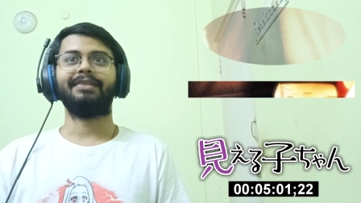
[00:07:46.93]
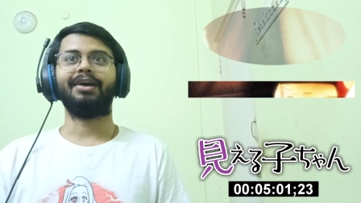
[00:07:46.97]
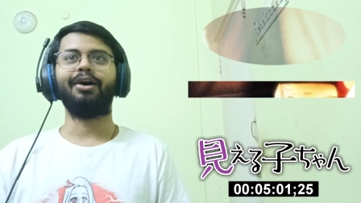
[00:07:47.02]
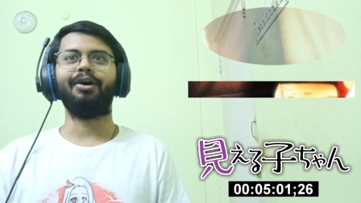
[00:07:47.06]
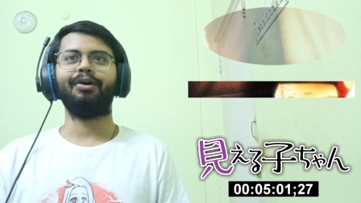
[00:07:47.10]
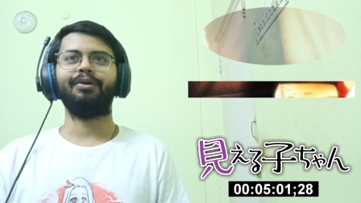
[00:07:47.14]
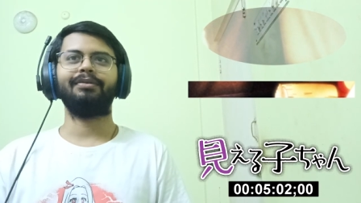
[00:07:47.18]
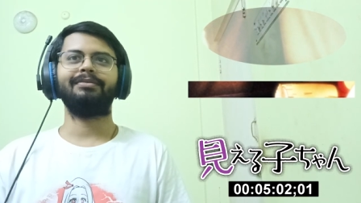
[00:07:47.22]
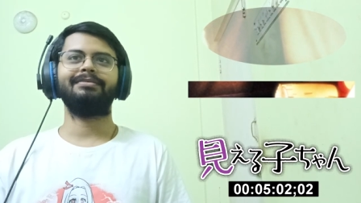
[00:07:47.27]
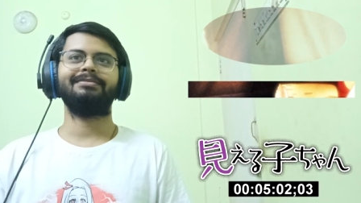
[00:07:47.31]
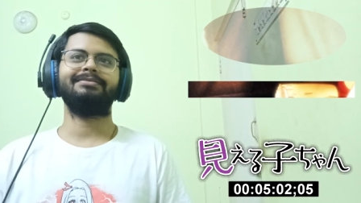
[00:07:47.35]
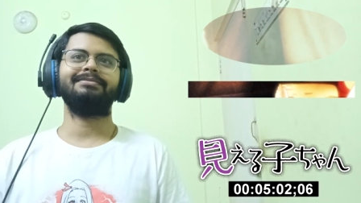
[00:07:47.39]

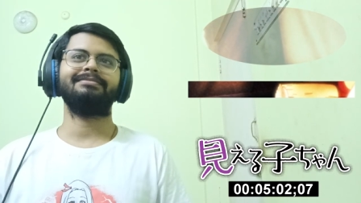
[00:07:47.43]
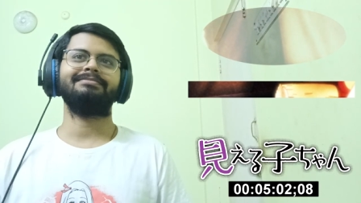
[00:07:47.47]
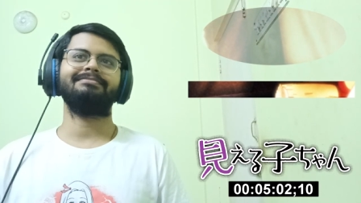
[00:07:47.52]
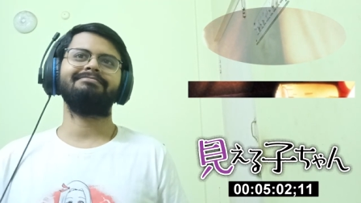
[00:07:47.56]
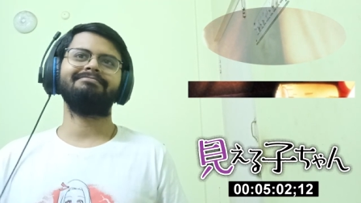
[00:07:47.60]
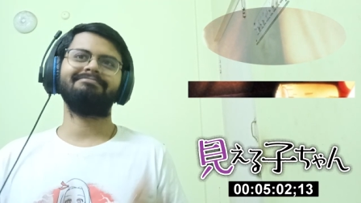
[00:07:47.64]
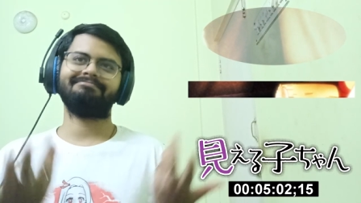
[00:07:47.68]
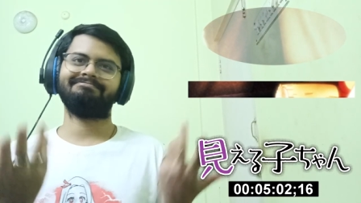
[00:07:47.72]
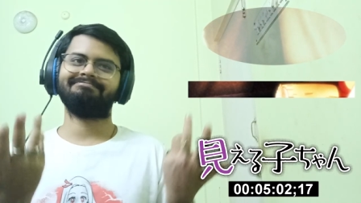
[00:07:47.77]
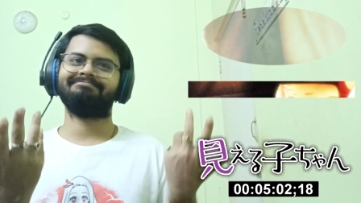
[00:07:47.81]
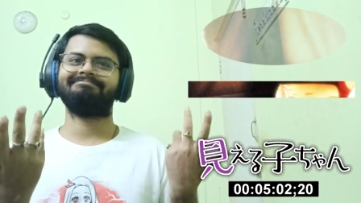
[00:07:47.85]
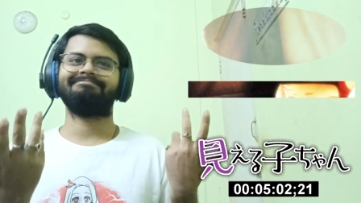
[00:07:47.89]
Oh,
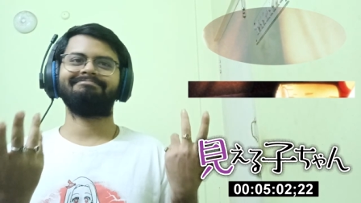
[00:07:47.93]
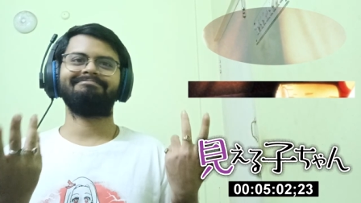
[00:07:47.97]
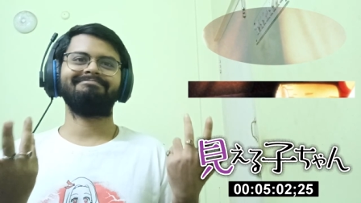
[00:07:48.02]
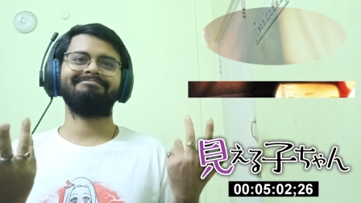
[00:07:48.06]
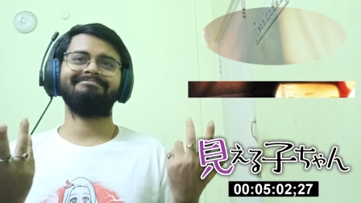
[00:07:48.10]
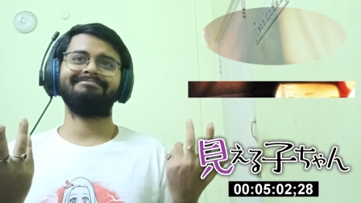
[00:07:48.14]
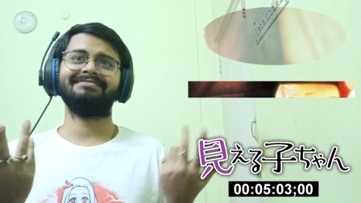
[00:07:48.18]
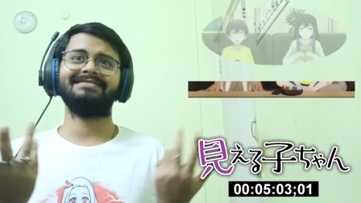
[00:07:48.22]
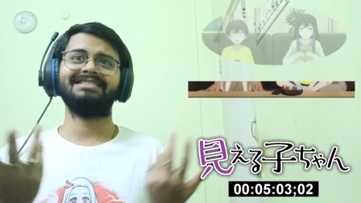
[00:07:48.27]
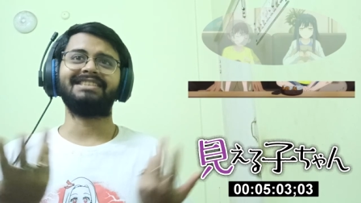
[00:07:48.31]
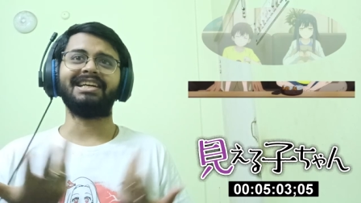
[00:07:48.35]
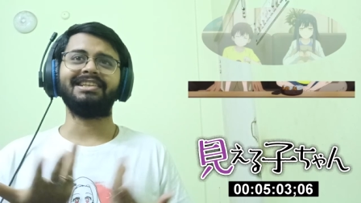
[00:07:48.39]

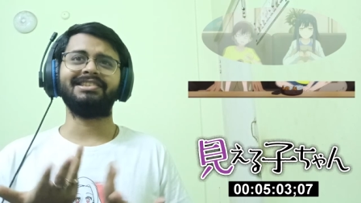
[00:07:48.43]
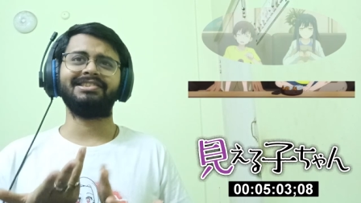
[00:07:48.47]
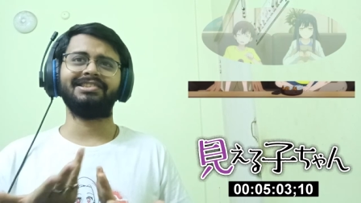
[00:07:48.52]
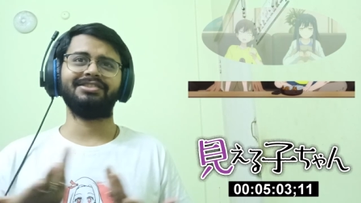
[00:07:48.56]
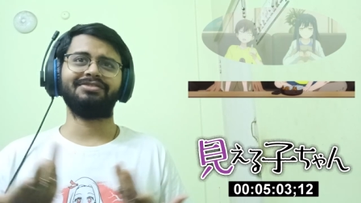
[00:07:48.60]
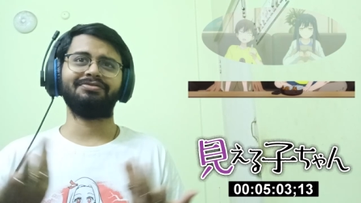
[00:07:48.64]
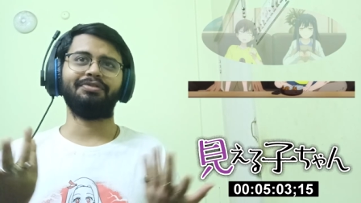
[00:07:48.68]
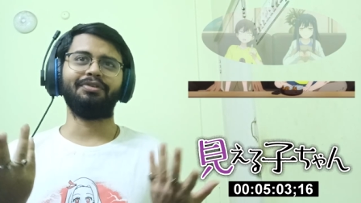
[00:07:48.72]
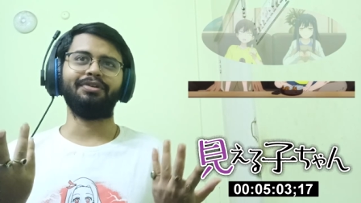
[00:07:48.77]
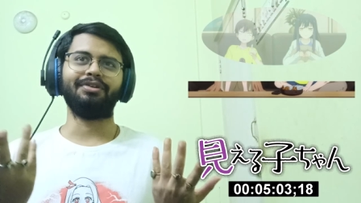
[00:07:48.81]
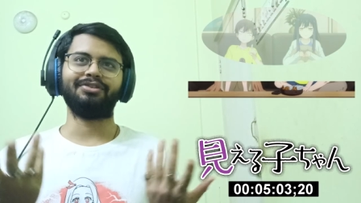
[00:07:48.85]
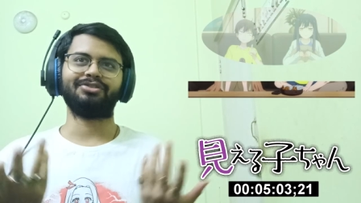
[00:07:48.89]
that's
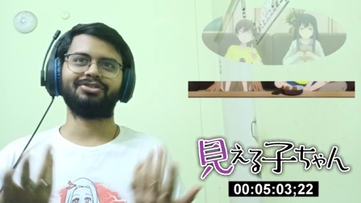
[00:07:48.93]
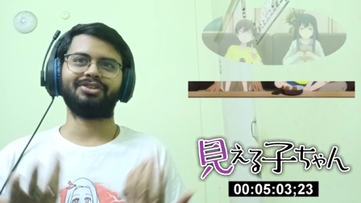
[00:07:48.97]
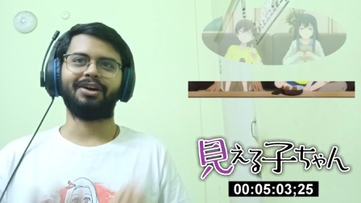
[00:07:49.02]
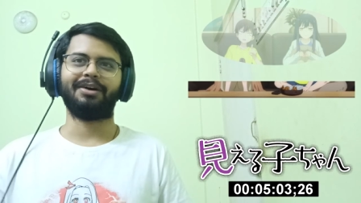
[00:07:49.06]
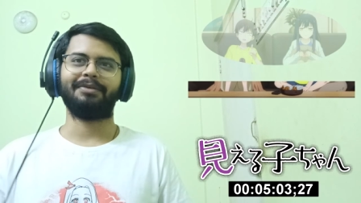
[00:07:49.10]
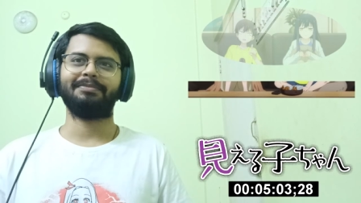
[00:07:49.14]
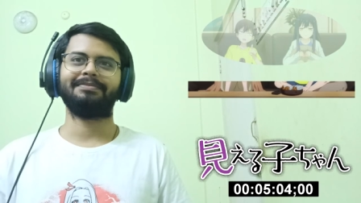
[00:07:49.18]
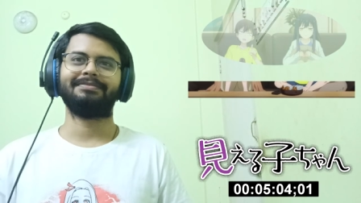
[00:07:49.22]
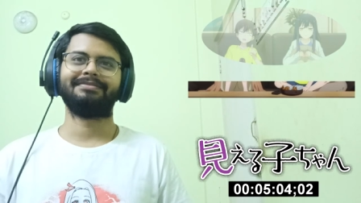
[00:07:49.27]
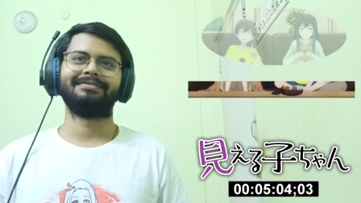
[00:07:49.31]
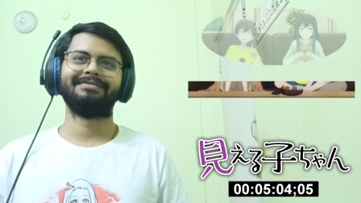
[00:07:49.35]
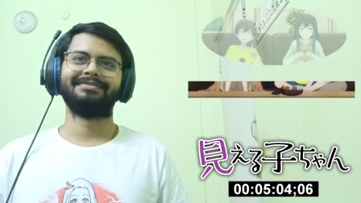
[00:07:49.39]
just
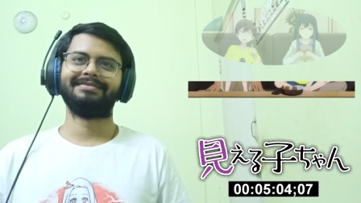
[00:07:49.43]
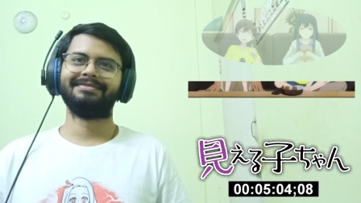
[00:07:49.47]
Photoshop.